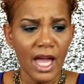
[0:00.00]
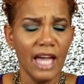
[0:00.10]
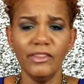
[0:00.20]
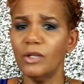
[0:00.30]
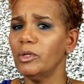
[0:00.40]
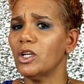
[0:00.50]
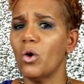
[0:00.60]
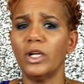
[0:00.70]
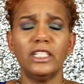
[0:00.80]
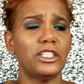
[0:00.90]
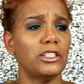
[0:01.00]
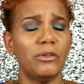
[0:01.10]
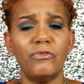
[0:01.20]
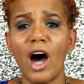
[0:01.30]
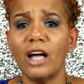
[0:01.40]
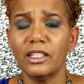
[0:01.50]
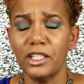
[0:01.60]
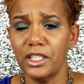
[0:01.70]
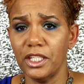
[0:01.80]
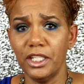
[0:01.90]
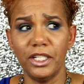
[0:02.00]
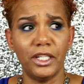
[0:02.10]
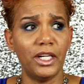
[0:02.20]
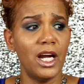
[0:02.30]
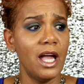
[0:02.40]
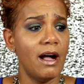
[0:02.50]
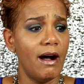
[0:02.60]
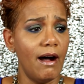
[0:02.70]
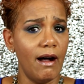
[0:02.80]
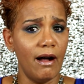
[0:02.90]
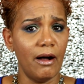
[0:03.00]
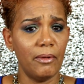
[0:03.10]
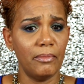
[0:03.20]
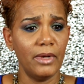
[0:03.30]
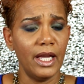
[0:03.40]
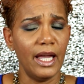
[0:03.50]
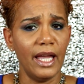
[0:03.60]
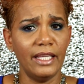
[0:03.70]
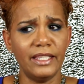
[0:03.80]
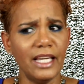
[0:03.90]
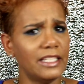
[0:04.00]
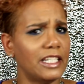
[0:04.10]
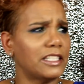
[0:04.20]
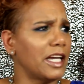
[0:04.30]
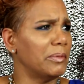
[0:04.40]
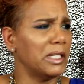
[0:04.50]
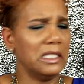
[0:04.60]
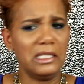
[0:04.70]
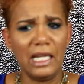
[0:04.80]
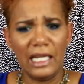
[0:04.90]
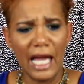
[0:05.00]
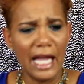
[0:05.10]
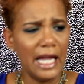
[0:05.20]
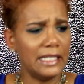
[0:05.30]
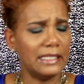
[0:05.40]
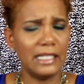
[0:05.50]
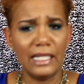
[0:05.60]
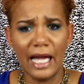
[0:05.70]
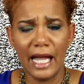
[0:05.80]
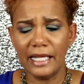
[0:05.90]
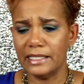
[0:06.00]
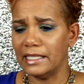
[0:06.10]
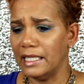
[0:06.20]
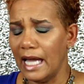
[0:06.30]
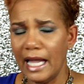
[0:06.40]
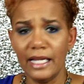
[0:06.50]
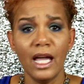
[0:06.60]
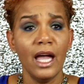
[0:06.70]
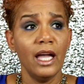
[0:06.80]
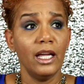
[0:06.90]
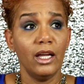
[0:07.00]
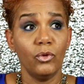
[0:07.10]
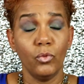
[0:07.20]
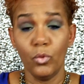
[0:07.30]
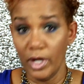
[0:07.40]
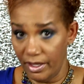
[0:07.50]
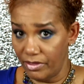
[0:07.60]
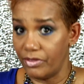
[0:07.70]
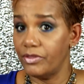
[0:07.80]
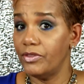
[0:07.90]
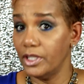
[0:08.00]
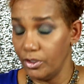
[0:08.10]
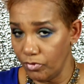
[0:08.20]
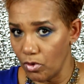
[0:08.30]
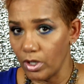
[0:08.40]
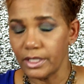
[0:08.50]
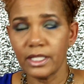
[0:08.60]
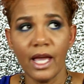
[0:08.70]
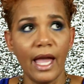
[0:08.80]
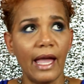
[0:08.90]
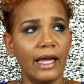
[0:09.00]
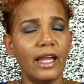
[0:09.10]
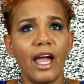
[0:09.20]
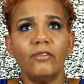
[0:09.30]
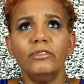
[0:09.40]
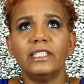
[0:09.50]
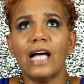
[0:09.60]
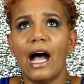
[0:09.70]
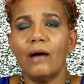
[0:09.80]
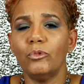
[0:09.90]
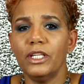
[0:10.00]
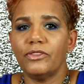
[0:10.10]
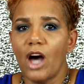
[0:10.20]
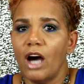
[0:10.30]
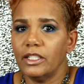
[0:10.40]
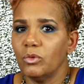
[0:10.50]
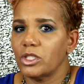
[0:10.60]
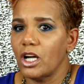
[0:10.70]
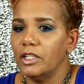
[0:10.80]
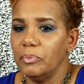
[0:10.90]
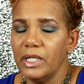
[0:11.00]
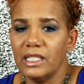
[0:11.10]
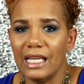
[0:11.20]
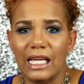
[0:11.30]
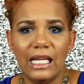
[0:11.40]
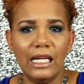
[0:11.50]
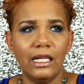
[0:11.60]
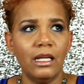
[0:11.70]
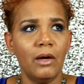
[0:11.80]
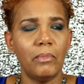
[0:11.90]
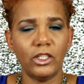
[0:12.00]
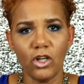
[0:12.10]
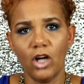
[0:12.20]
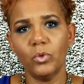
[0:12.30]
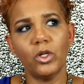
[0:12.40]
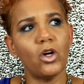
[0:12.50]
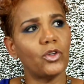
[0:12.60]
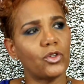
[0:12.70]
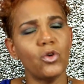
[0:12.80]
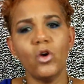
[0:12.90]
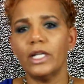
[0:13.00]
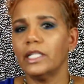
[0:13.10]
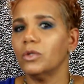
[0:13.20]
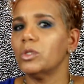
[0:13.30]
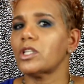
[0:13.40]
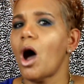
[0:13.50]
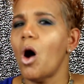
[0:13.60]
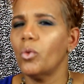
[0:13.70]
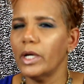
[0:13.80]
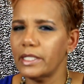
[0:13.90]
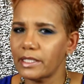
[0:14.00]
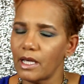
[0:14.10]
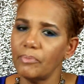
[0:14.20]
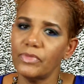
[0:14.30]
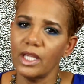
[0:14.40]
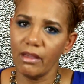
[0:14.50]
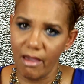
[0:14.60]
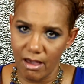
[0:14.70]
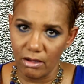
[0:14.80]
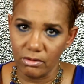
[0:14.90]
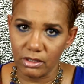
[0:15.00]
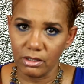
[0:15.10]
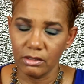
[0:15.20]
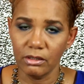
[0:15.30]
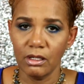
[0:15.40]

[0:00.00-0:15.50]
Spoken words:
And then we going into the fall of the year, and things just kept getting delayed and delayed and delayed with the divorce. And every time we thought it was going to be the end, my daughter would go to court and it was always something else.